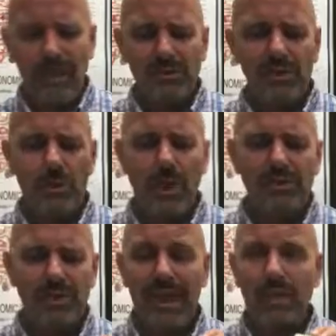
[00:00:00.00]
not so
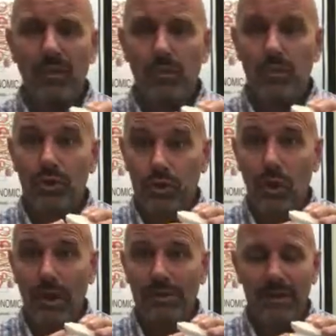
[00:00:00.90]
much the actual
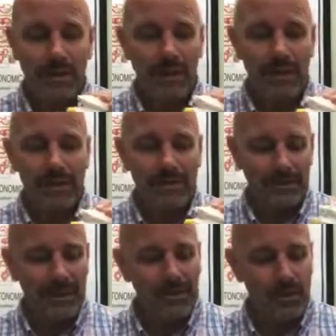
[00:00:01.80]
joints and, and the
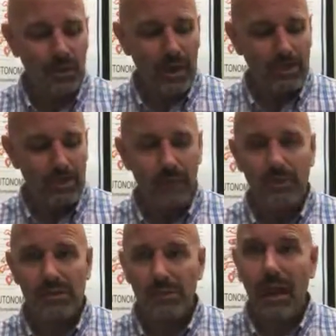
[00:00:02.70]
degeneration of
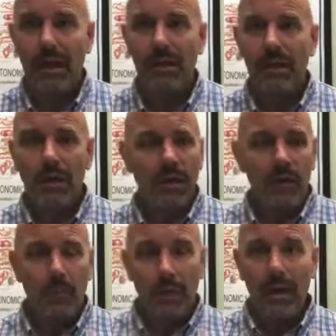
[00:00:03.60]
the spine,
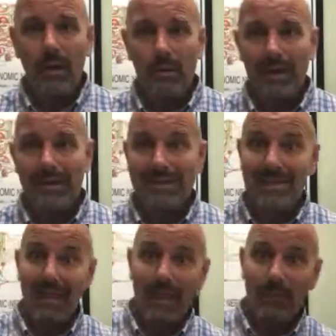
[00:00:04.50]
but we can
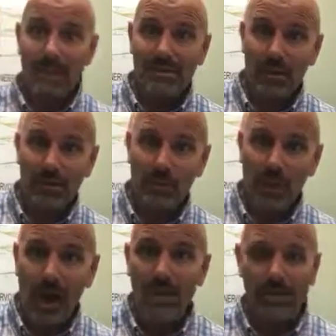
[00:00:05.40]
tell based on your
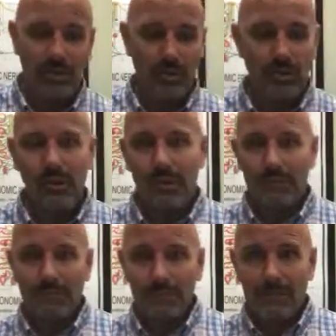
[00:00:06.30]
posture
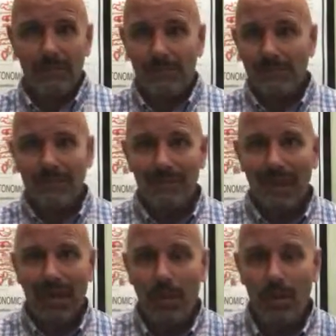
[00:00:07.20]

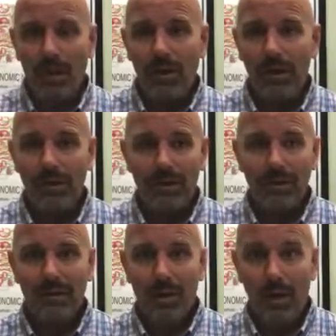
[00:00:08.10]
how well
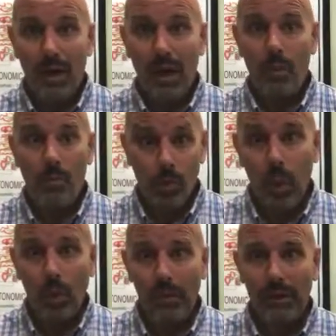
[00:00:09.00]
or how
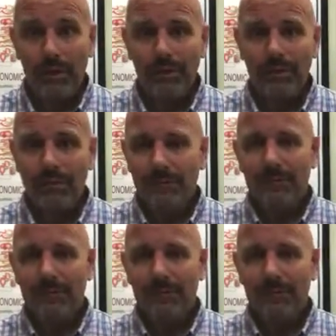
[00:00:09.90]
poorly